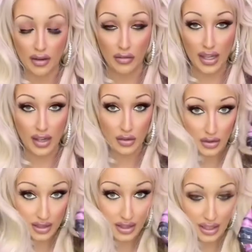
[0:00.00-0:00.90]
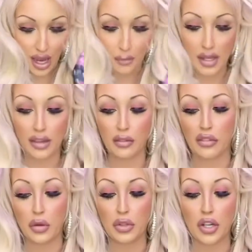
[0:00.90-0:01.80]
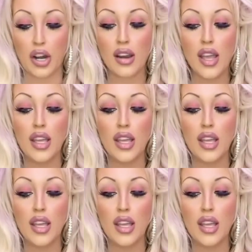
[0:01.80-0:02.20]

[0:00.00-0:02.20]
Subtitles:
videos to come in the future.